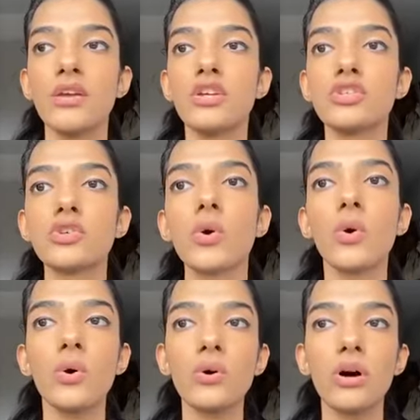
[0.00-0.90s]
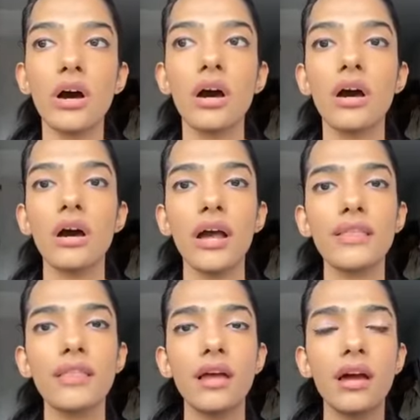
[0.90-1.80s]
So
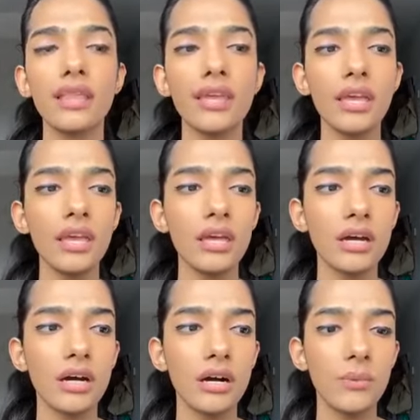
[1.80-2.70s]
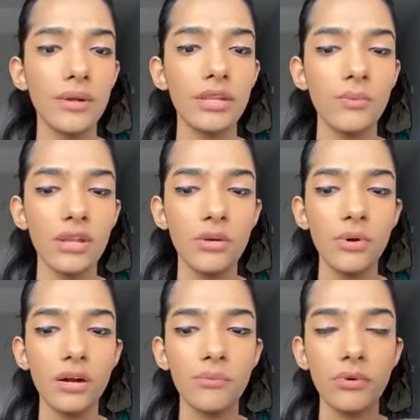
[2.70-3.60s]
I think when you
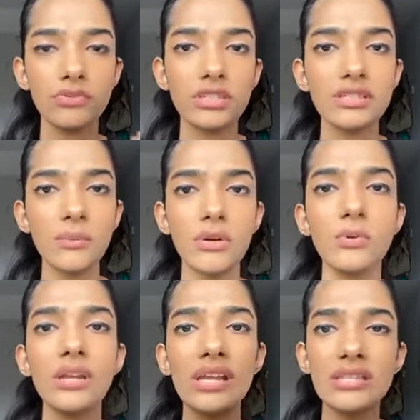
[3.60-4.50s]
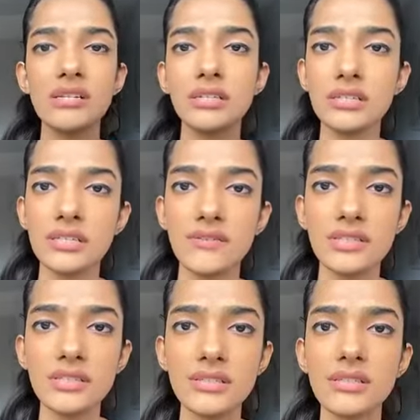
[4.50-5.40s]
are approaching someone who needs certain
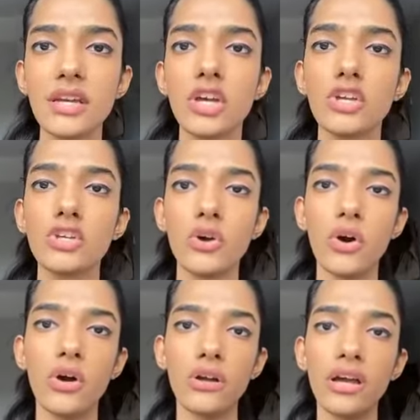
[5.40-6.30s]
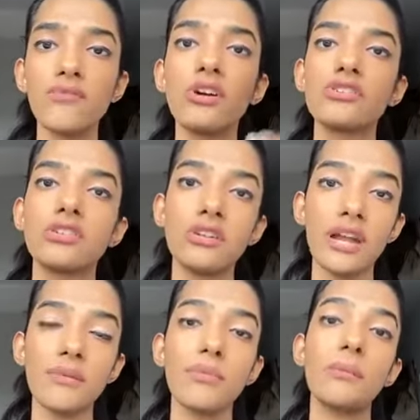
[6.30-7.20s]
services, your conversion
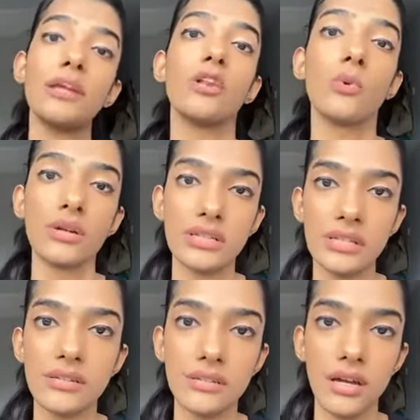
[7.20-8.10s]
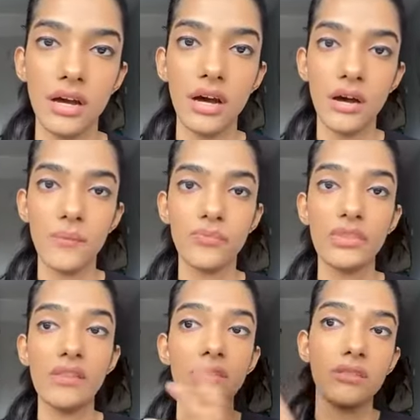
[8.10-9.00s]
rate may be lower than
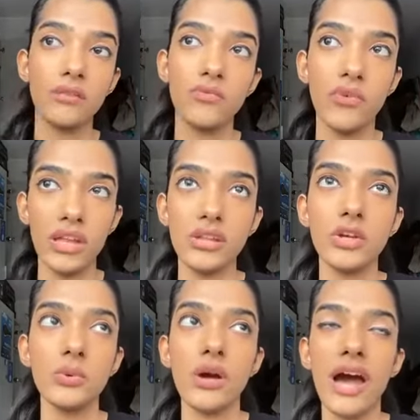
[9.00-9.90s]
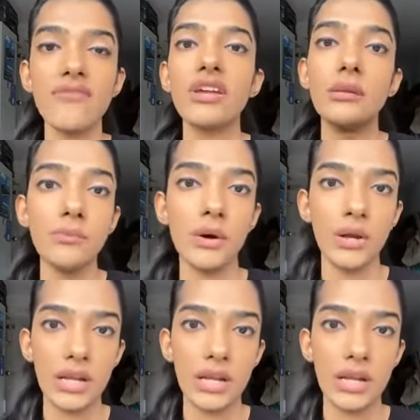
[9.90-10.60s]
when you have inbound